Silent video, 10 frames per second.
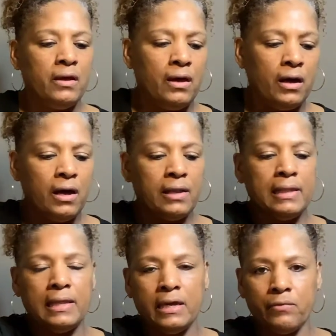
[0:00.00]
a
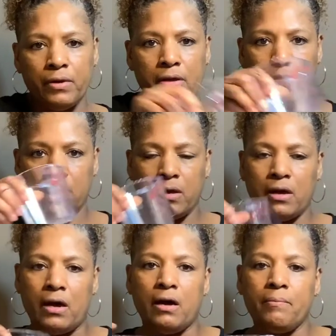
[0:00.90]
liquid
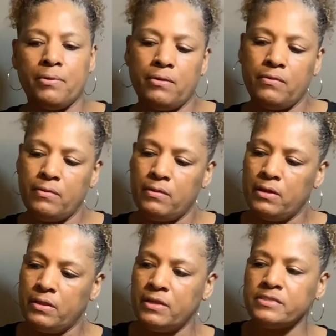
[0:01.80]
cup.
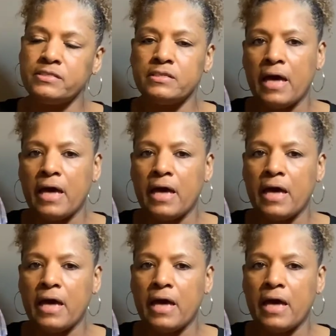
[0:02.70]
This is an